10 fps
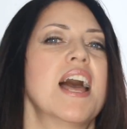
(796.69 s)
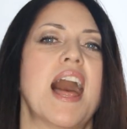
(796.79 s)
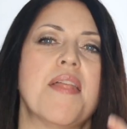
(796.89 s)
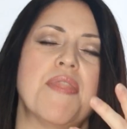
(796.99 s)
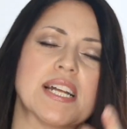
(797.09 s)

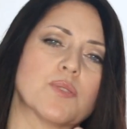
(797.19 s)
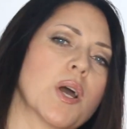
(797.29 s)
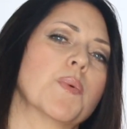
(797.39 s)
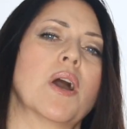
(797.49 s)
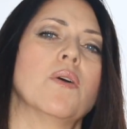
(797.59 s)
And that's
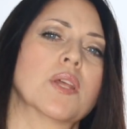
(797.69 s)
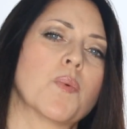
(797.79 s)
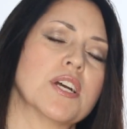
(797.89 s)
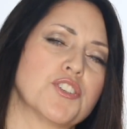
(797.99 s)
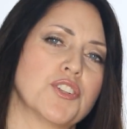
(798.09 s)
why we only
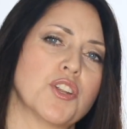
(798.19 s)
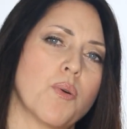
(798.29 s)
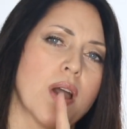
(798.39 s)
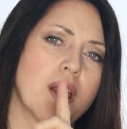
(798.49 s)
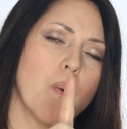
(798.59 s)
want you to
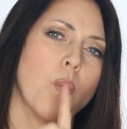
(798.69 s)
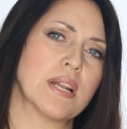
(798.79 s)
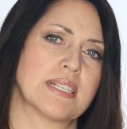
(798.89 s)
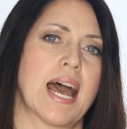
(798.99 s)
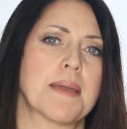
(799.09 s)
do it
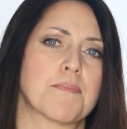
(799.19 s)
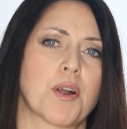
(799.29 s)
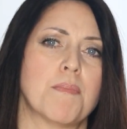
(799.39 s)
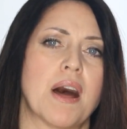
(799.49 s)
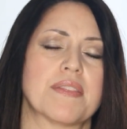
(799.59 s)
one time per
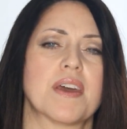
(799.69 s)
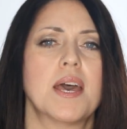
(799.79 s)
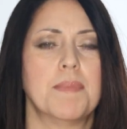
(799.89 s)
month.